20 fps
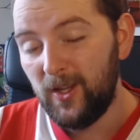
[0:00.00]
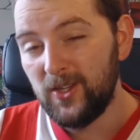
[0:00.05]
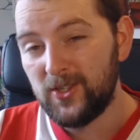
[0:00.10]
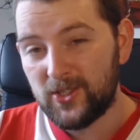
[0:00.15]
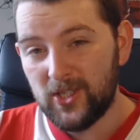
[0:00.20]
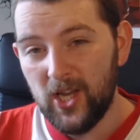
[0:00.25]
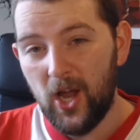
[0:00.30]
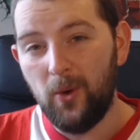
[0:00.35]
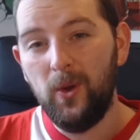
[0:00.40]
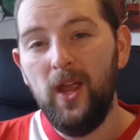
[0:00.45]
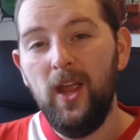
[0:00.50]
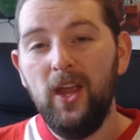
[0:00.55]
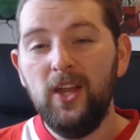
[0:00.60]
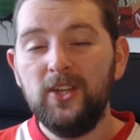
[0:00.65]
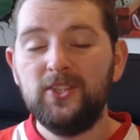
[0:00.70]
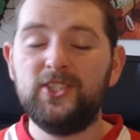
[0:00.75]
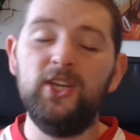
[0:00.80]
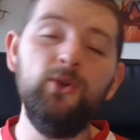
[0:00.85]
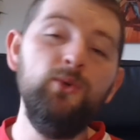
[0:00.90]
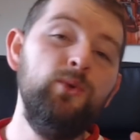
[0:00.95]
So,
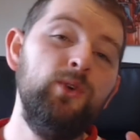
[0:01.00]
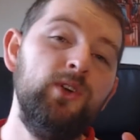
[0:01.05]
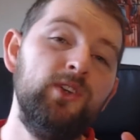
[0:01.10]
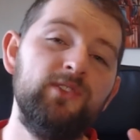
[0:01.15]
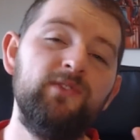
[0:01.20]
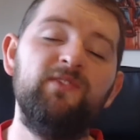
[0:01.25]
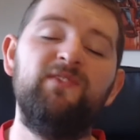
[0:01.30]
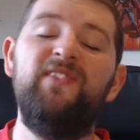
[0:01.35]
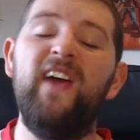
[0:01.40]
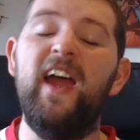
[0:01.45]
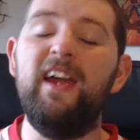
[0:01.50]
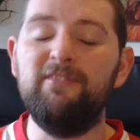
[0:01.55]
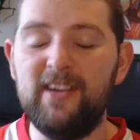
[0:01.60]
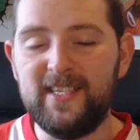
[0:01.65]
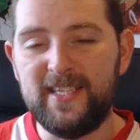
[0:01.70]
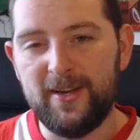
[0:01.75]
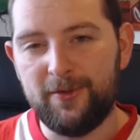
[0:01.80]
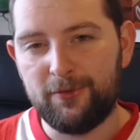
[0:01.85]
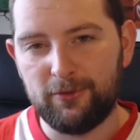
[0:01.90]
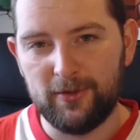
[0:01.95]
2 very
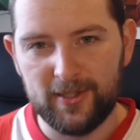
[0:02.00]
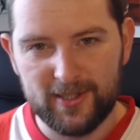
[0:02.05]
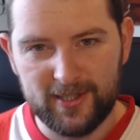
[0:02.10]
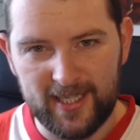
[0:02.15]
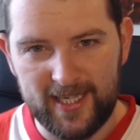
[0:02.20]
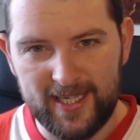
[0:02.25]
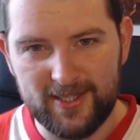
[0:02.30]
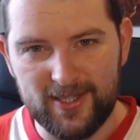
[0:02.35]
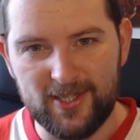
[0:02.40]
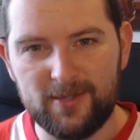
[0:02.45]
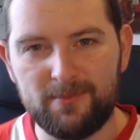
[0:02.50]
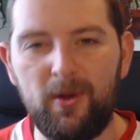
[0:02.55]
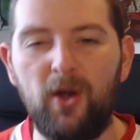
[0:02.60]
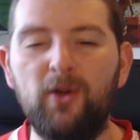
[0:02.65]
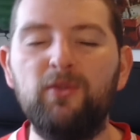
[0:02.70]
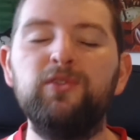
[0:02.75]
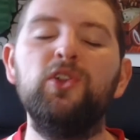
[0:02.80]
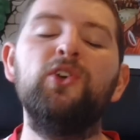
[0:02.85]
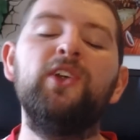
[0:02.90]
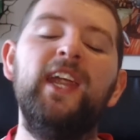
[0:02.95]
different seasons,
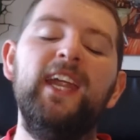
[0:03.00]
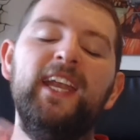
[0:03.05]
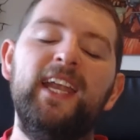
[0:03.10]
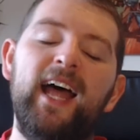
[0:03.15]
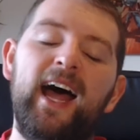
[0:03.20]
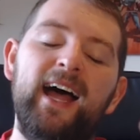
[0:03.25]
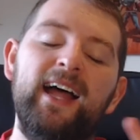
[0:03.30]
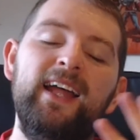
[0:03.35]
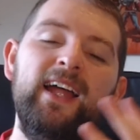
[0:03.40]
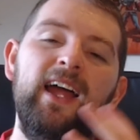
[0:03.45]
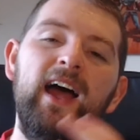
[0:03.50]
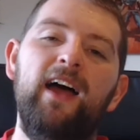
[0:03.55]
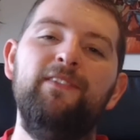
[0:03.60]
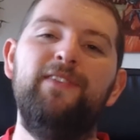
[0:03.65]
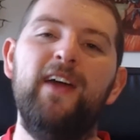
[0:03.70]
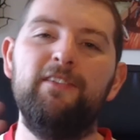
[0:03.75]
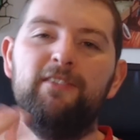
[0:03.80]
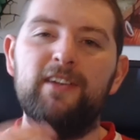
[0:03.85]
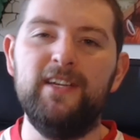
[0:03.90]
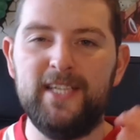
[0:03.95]
both looking at a
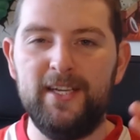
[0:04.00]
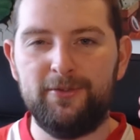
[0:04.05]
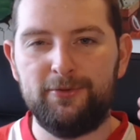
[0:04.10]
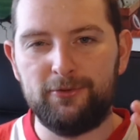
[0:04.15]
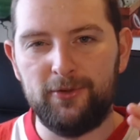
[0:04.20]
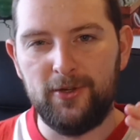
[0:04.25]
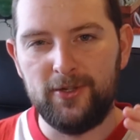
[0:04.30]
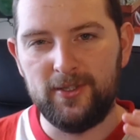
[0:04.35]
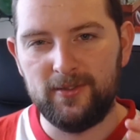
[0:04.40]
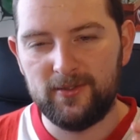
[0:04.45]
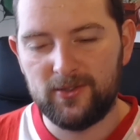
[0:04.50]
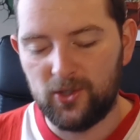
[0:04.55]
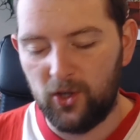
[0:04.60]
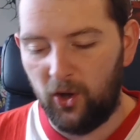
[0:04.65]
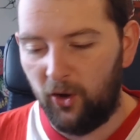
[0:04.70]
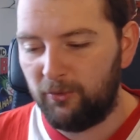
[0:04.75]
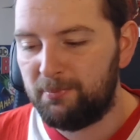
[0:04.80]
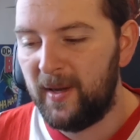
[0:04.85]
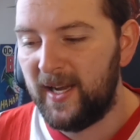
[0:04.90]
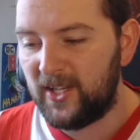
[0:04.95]
very different sort
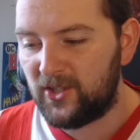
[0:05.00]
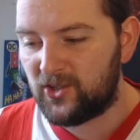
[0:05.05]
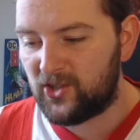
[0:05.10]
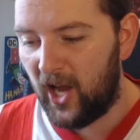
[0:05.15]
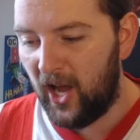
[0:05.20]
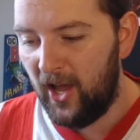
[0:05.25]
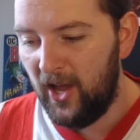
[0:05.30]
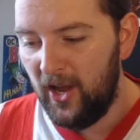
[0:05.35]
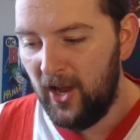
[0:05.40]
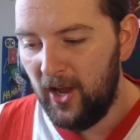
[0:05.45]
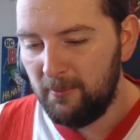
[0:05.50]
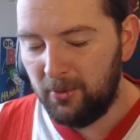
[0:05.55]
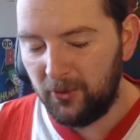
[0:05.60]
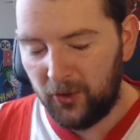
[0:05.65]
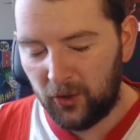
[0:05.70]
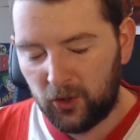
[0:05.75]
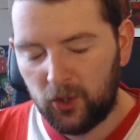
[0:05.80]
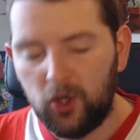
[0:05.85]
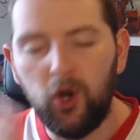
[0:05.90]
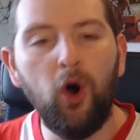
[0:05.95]
of picture, but
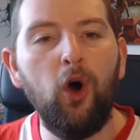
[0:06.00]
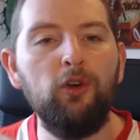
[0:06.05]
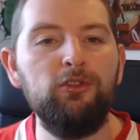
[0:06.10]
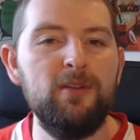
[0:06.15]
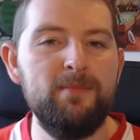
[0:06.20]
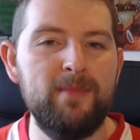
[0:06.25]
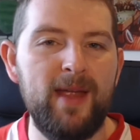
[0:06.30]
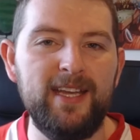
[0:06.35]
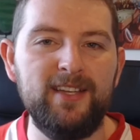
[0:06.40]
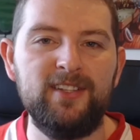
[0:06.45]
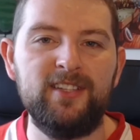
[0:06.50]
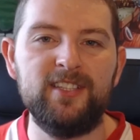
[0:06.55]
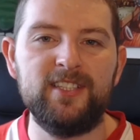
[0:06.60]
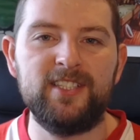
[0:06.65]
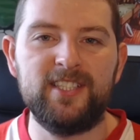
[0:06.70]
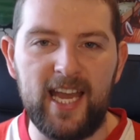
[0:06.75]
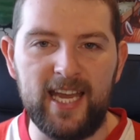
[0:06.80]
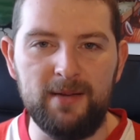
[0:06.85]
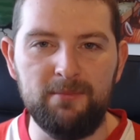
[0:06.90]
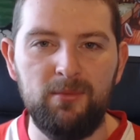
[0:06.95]
the core remained the
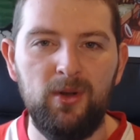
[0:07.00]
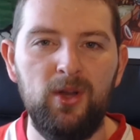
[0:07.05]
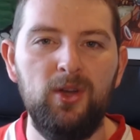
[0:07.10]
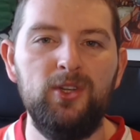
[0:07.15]
same.